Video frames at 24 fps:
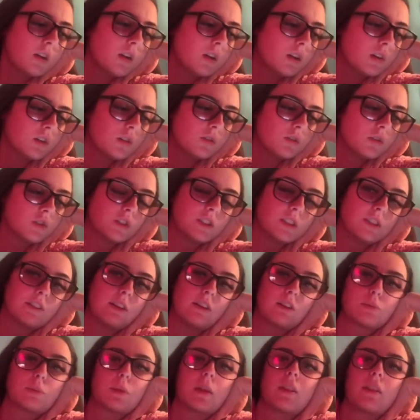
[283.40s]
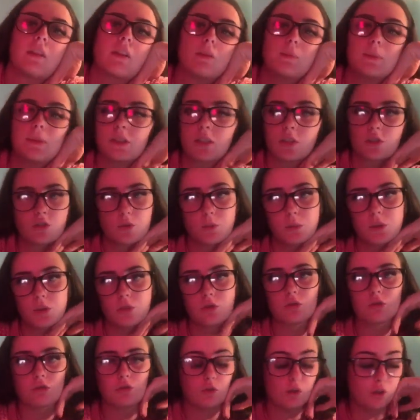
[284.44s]
doesn't even have to be a therapist, like someone you
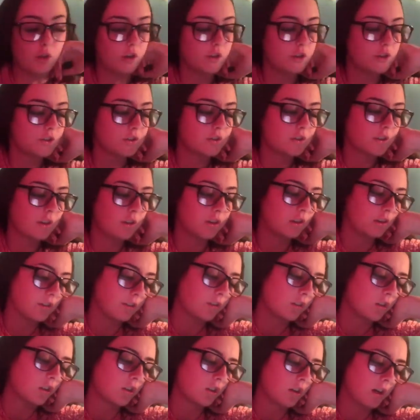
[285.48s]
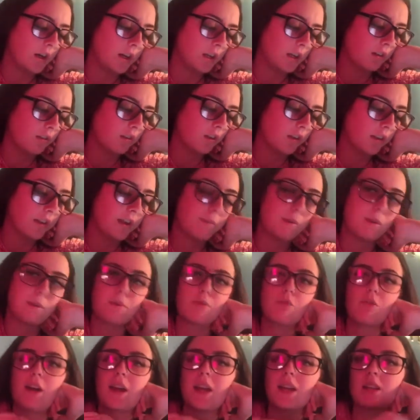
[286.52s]
trust. Or if you've not got anyone, then maybe
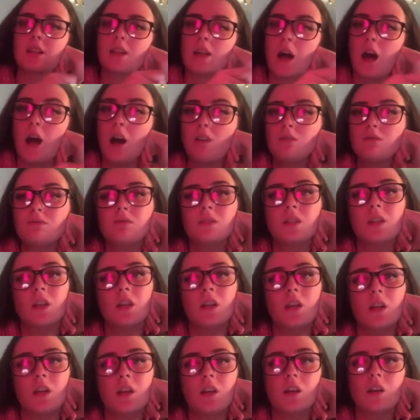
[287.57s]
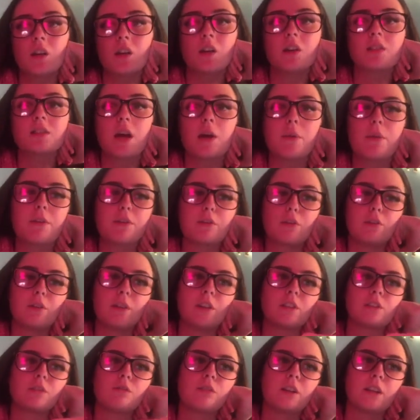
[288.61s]
write it down, because I went through a
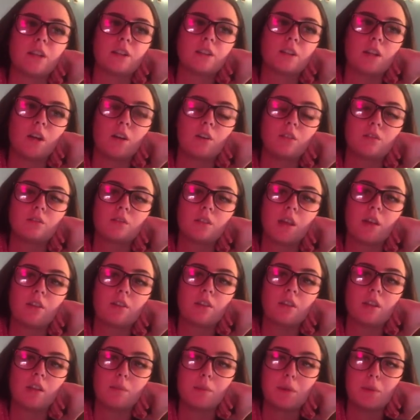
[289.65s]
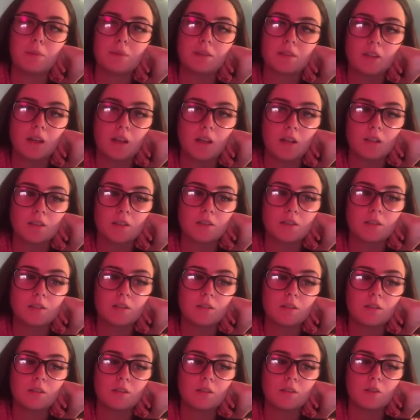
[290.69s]
phase of writing down everything that made me sad
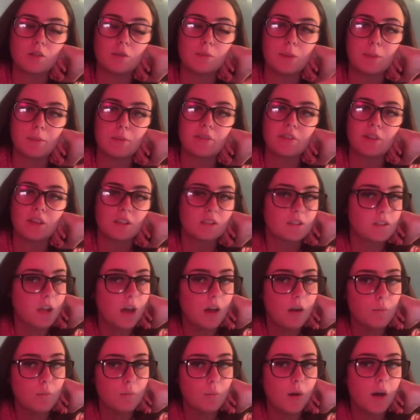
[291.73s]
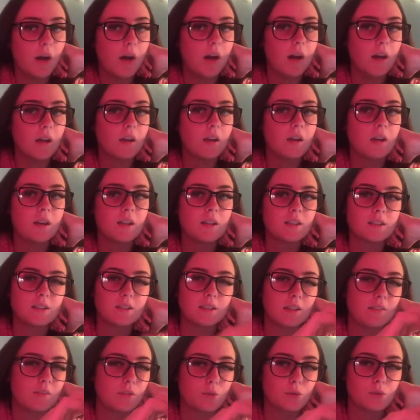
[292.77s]
or made me feel a certain way, to see
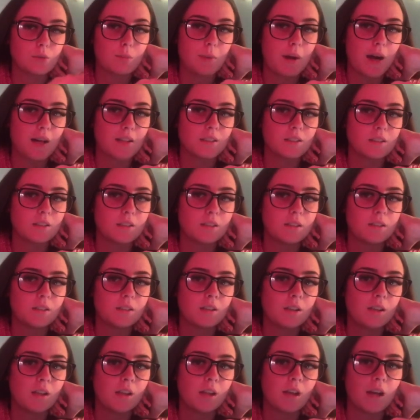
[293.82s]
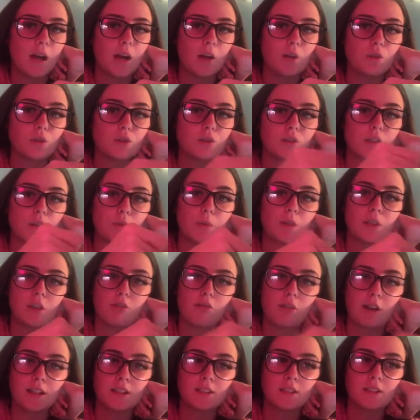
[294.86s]
if there was a pattern. And also when you
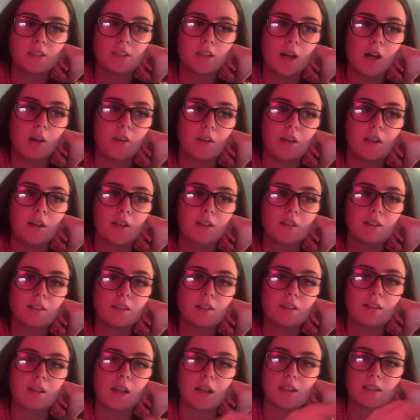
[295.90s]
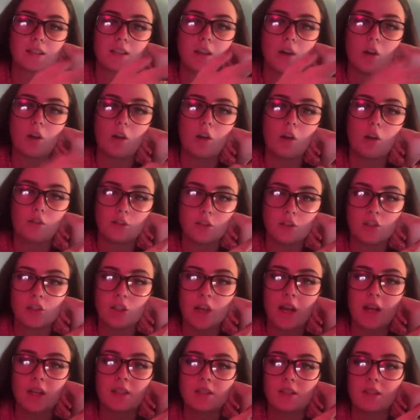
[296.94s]
write it down, it gets it off your
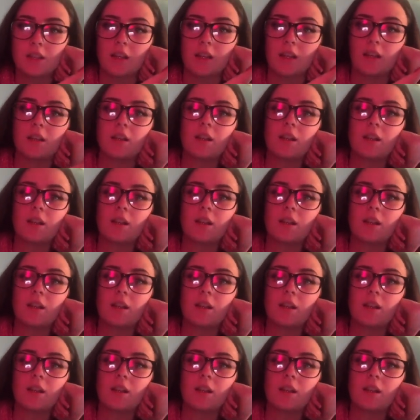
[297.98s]
chest. Like,